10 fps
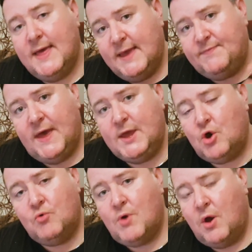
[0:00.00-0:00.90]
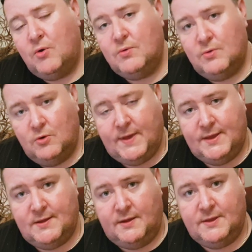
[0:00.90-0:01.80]
If they corrode, or they
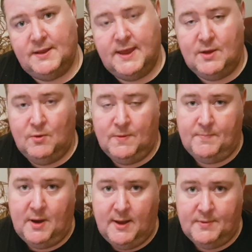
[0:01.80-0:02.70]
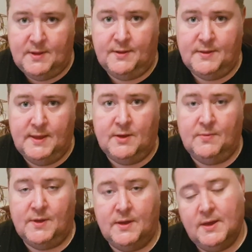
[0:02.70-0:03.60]
start to leak, or the pipes start to leak
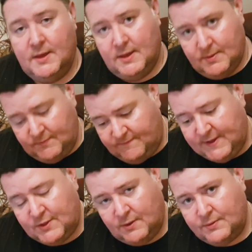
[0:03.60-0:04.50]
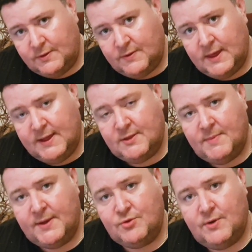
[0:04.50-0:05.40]
that fix onto the heater
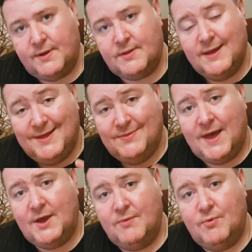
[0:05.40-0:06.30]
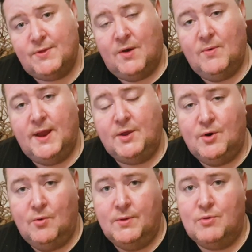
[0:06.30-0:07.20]
matrix, that can result in coolant